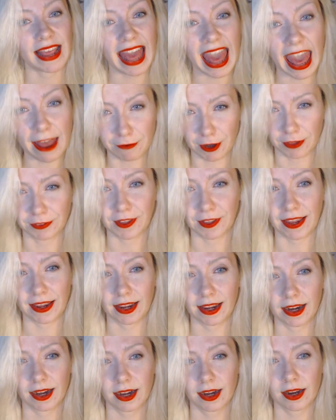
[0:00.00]
everything.
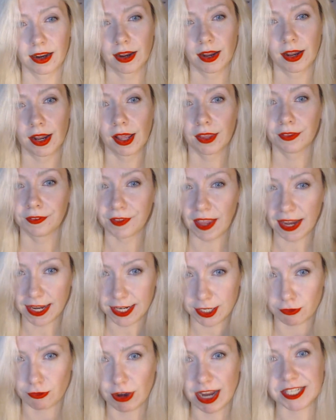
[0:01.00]

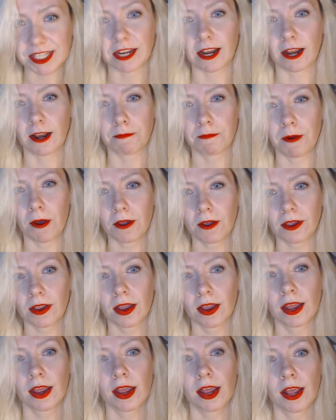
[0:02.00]
Things written in a book,
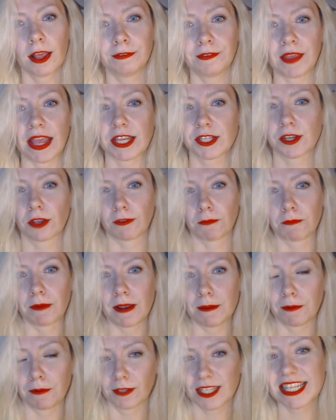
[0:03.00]
things other
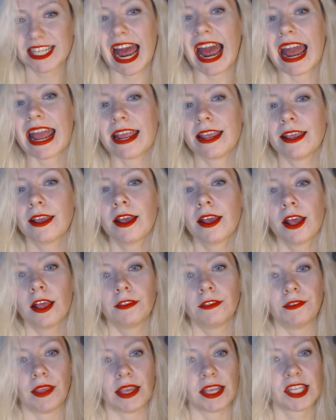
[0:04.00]
people say,
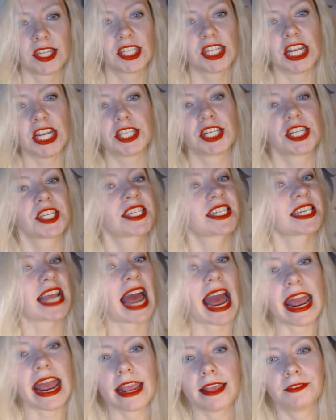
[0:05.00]
things teachers
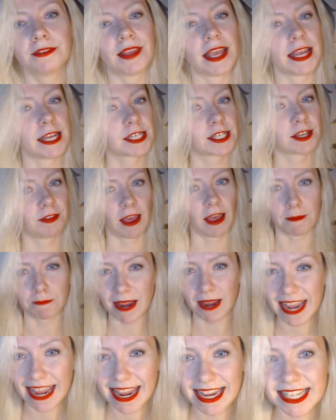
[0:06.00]
say, things their
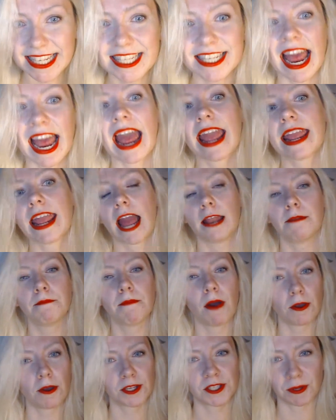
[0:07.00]
peers say, and
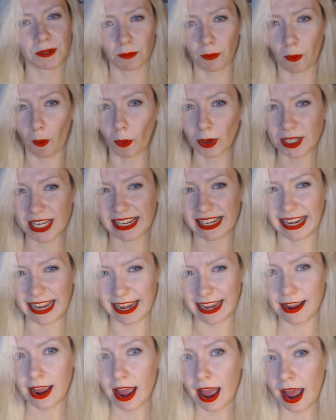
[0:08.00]
most importantly,